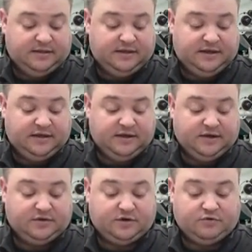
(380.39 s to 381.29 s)
The
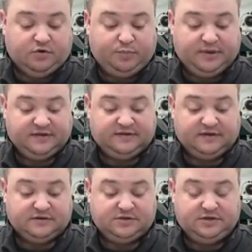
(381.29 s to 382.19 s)
other group is
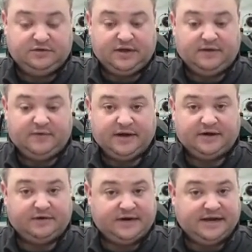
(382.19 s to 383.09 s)
those of you that want to
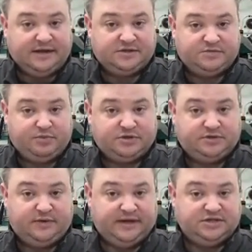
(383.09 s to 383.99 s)
go to college and
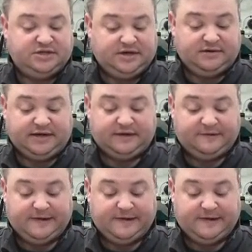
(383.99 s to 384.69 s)
pursue engineering.